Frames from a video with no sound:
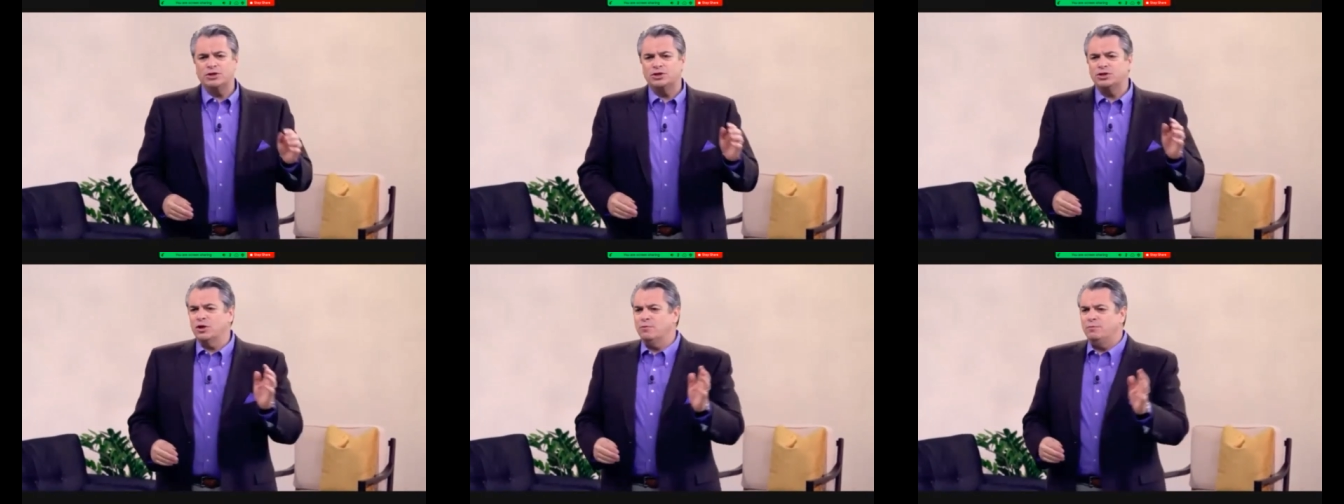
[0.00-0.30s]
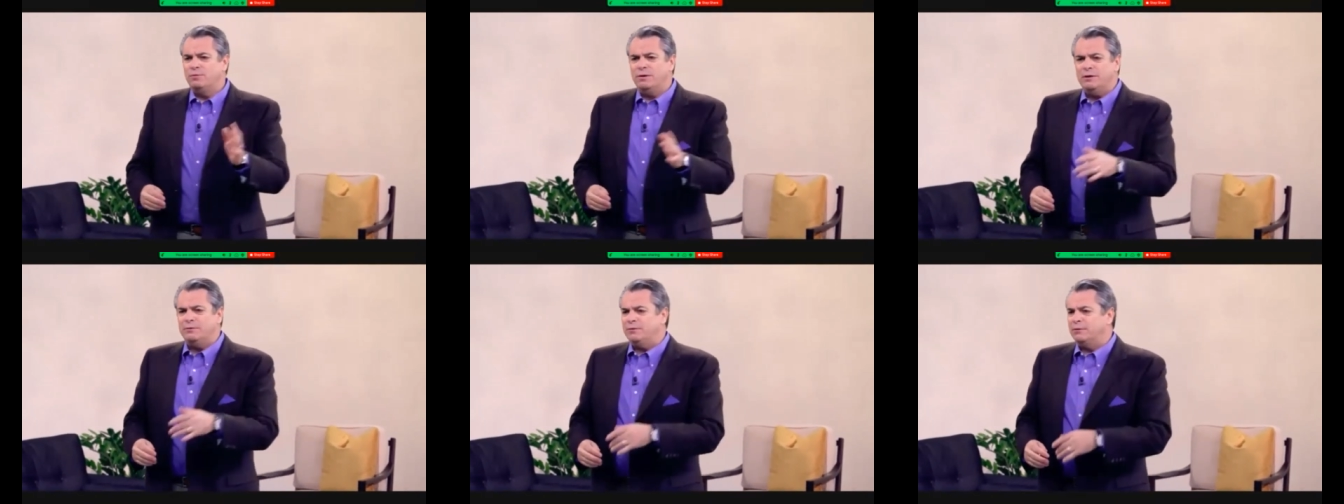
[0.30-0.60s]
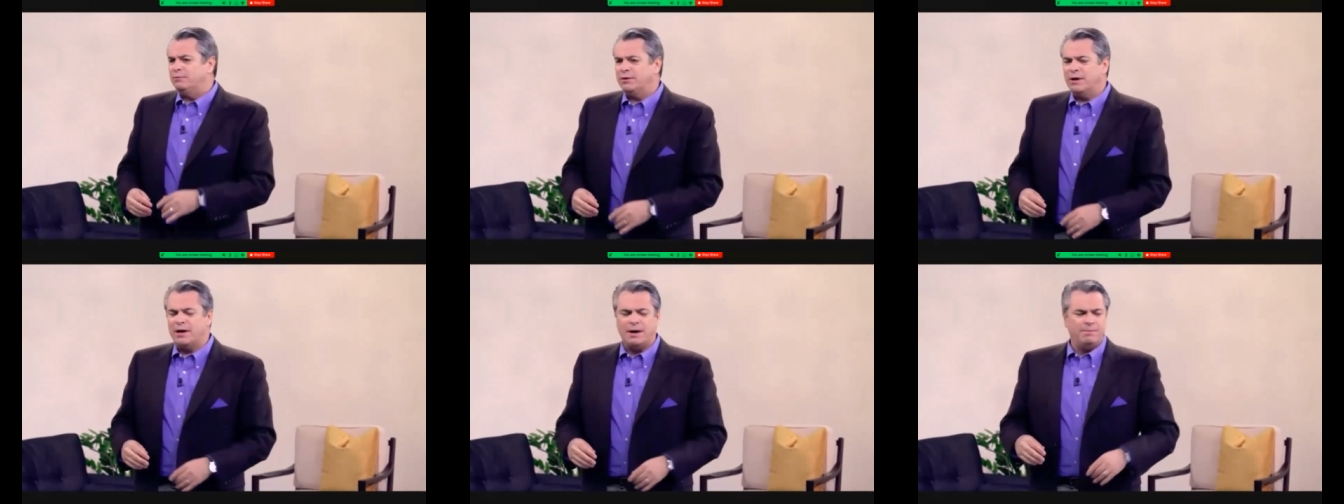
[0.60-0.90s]
you show
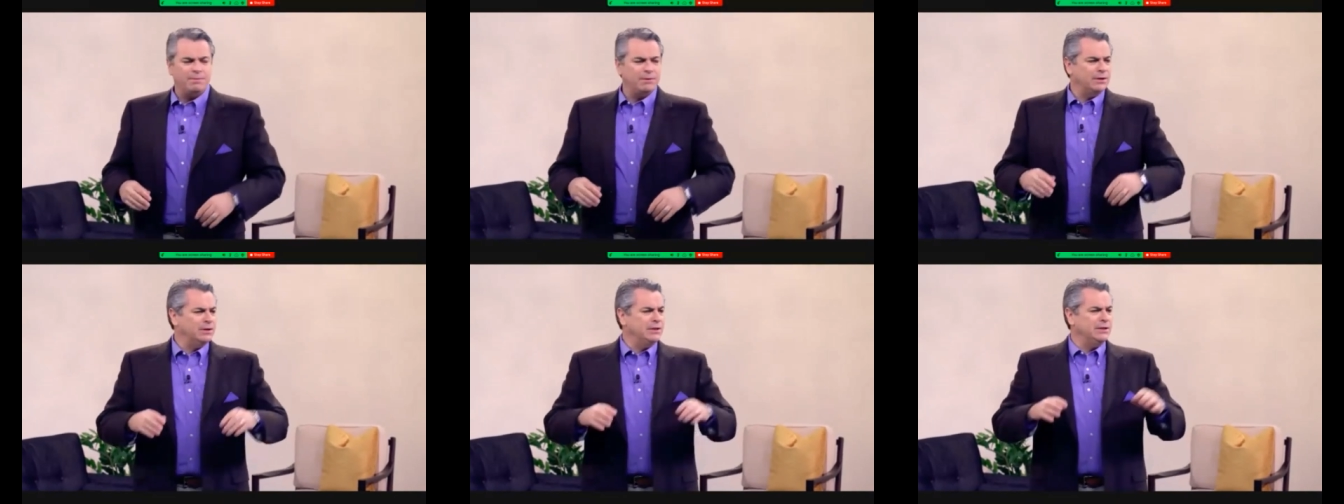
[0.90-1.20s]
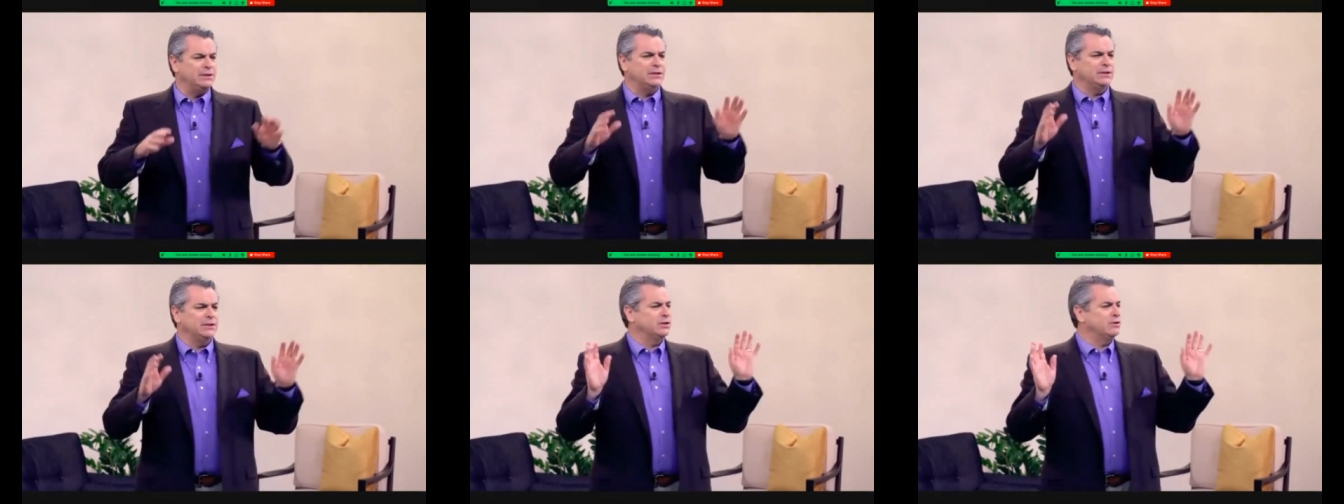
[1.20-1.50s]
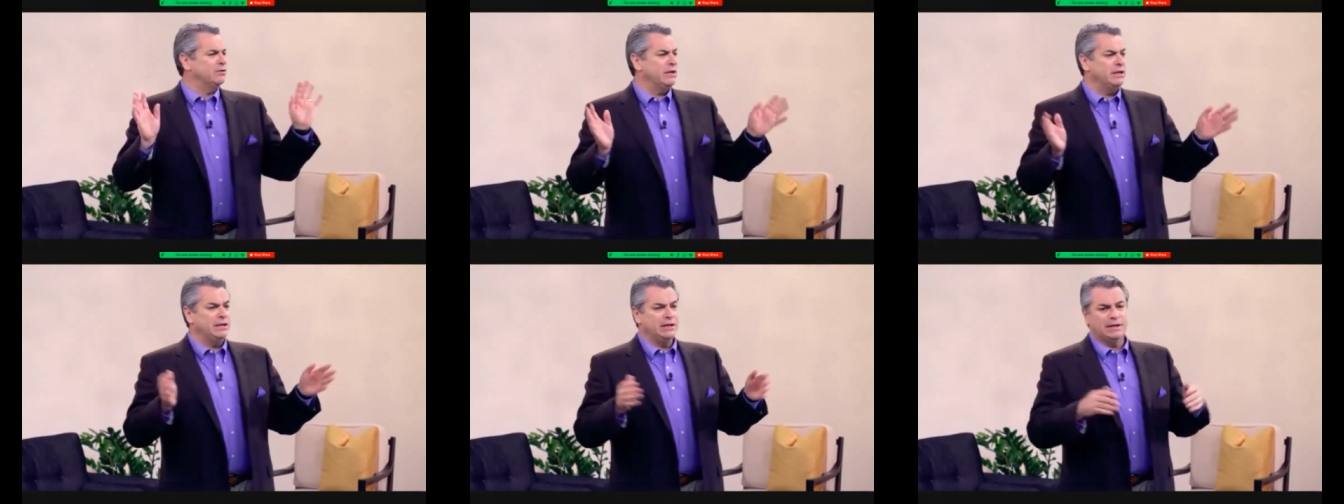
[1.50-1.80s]
people properties, it's
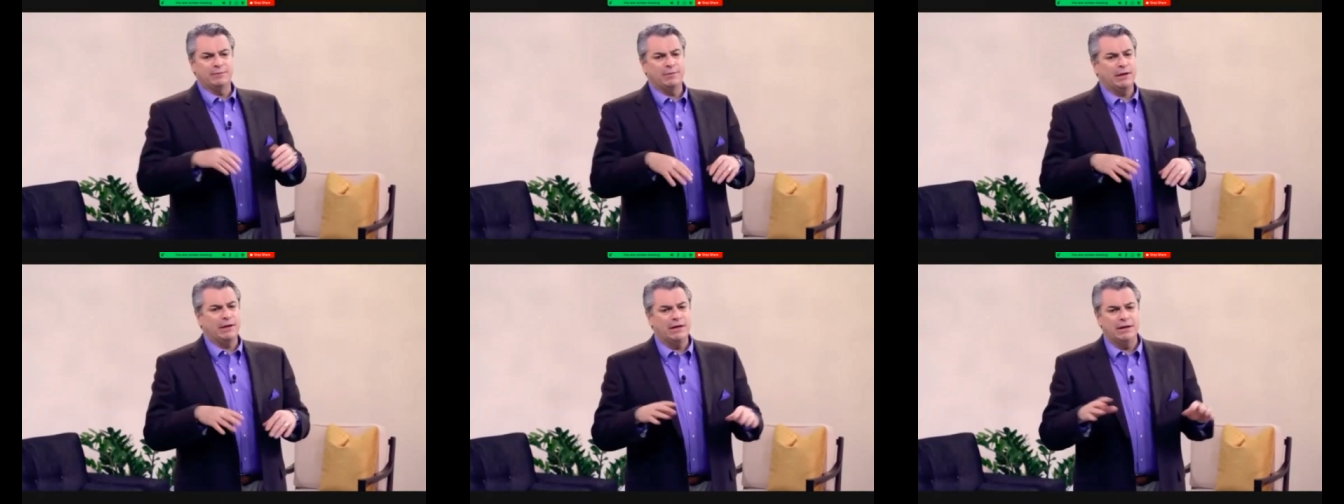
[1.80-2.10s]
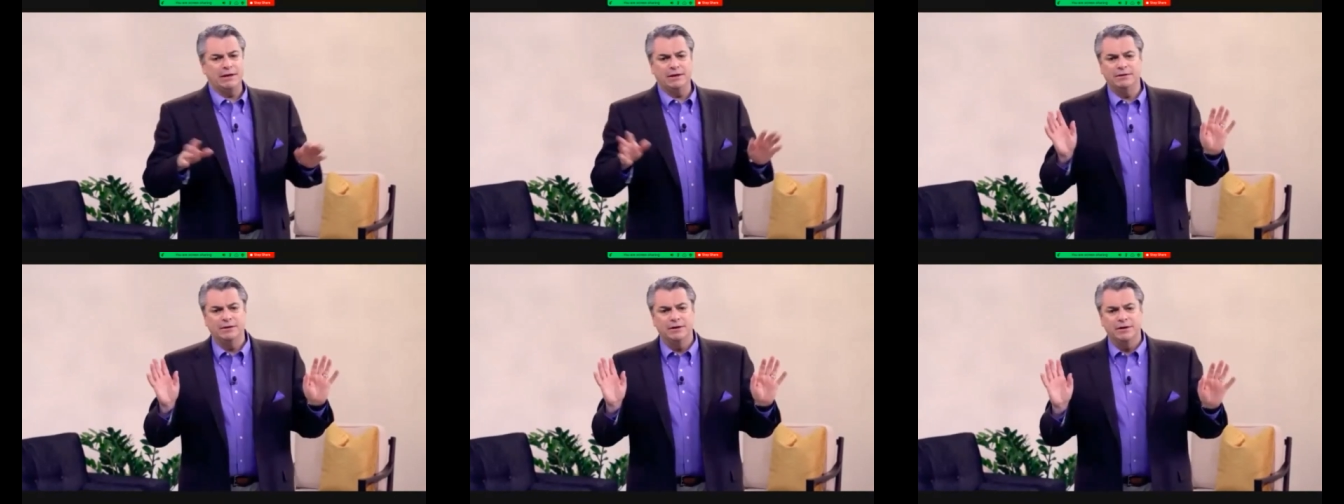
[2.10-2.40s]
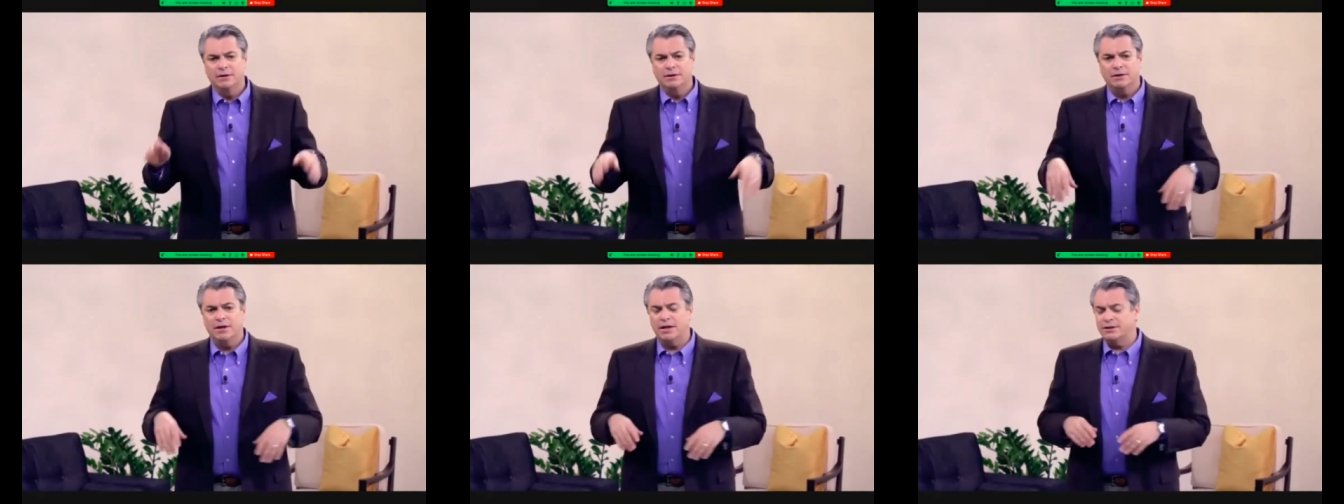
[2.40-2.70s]
great, you get paid
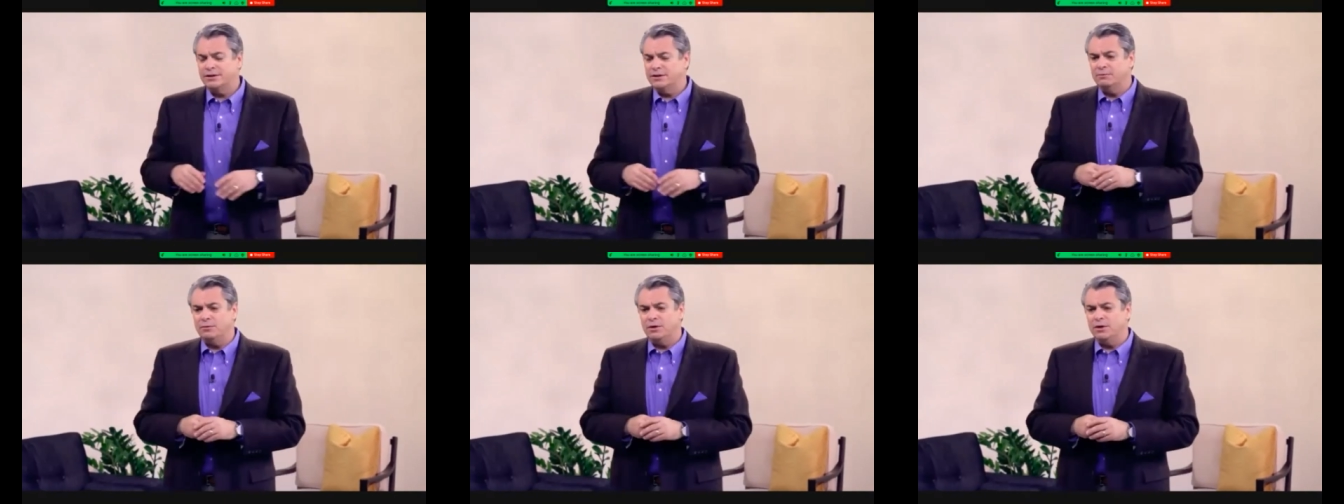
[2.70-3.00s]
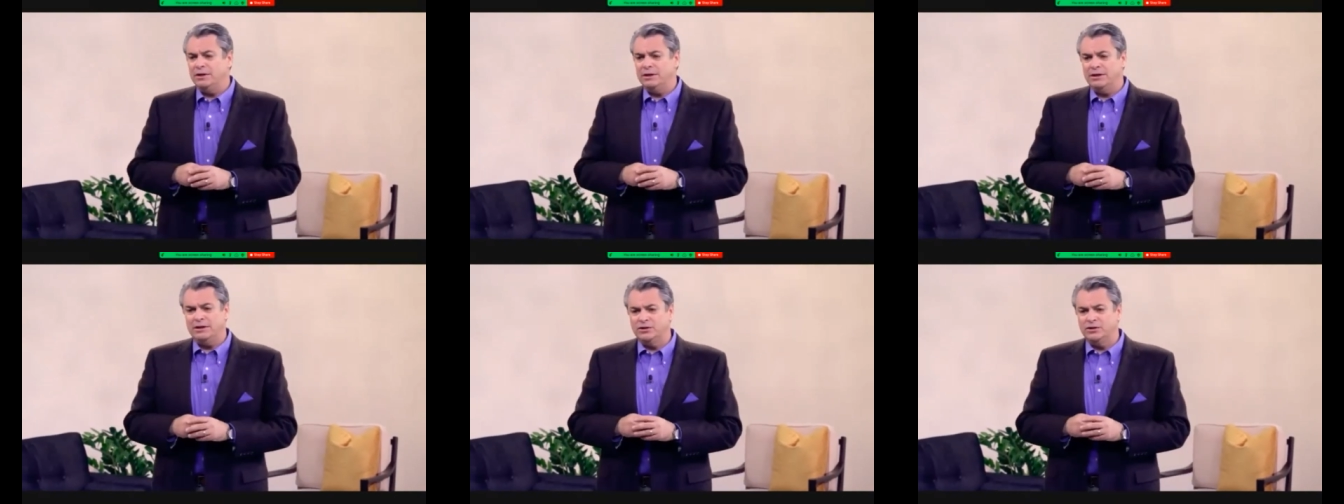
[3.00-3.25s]
lots of money.